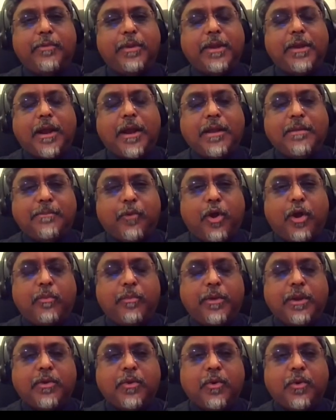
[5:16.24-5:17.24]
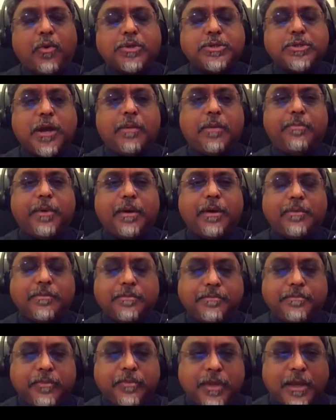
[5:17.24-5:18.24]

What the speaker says: that when unemployment goes up,